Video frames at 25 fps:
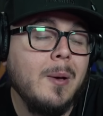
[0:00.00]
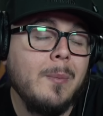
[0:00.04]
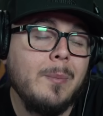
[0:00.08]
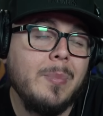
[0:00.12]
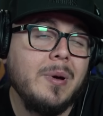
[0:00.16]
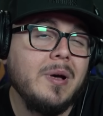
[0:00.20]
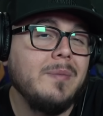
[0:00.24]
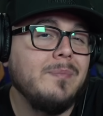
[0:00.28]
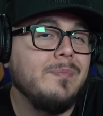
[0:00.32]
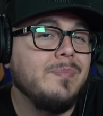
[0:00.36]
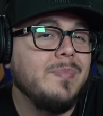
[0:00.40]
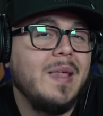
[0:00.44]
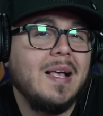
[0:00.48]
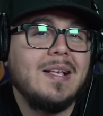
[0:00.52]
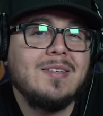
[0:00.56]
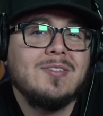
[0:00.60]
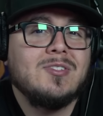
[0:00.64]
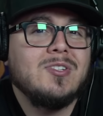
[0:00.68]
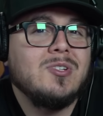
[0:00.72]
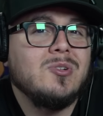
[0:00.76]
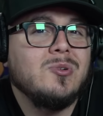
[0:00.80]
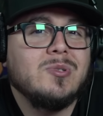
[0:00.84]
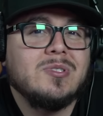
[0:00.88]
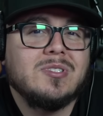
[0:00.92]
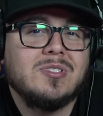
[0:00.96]
But that's
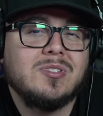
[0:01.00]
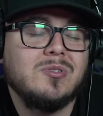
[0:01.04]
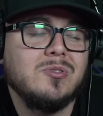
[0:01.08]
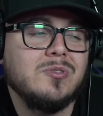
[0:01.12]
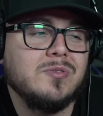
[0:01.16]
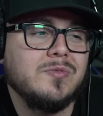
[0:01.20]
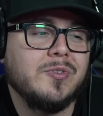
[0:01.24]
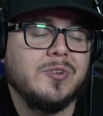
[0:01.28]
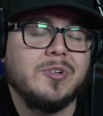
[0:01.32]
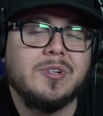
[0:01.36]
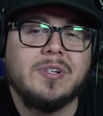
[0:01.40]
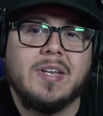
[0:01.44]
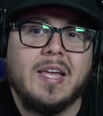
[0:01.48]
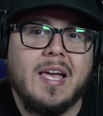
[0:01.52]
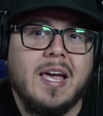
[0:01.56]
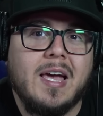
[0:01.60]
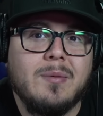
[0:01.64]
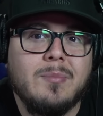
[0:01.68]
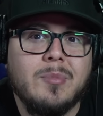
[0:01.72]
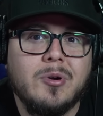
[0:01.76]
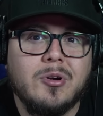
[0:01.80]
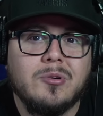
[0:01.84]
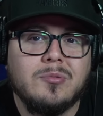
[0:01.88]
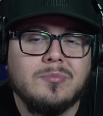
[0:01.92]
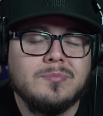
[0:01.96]
no excuse for a
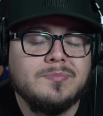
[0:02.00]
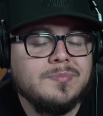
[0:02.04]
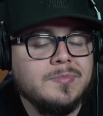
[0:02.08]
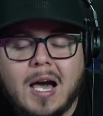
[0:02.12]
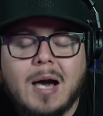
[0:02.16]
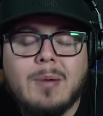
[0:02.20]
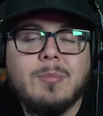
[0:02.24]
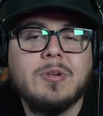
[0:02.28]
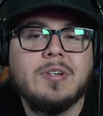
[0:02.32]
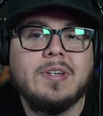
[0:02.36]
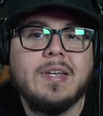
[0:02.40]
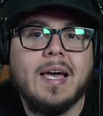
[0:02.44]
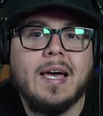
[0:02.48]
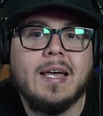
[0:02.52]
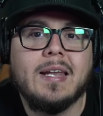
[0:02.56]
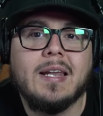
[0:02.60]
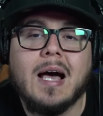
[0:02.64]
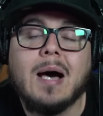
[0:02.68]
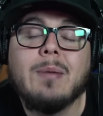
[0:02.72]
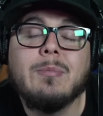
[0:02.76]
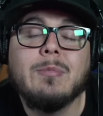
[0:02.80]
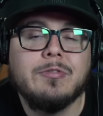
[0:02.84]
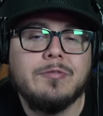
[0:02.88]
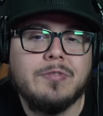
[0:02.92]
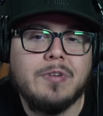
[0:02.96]
dad, bro. I'm a dad.
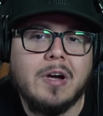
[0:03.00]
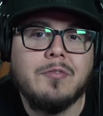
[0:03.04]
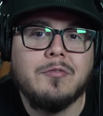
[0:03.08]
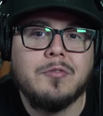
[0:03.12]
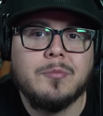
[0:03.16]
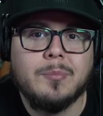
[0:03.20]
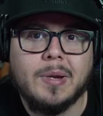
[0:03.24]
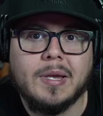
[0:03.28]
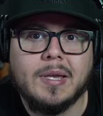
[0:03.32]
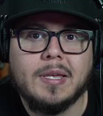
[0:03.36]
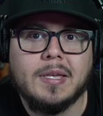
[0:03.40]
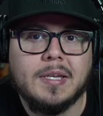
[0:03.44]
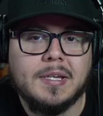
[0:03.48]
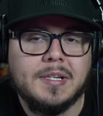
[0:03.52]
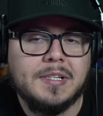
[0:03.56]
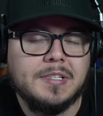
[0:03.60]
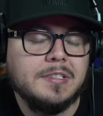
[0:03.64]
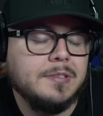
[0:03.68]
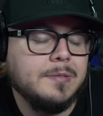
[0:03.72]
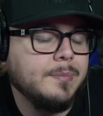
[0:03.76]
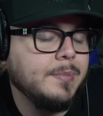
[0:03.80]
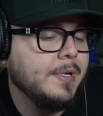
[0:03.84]
I'm a fight for my kids.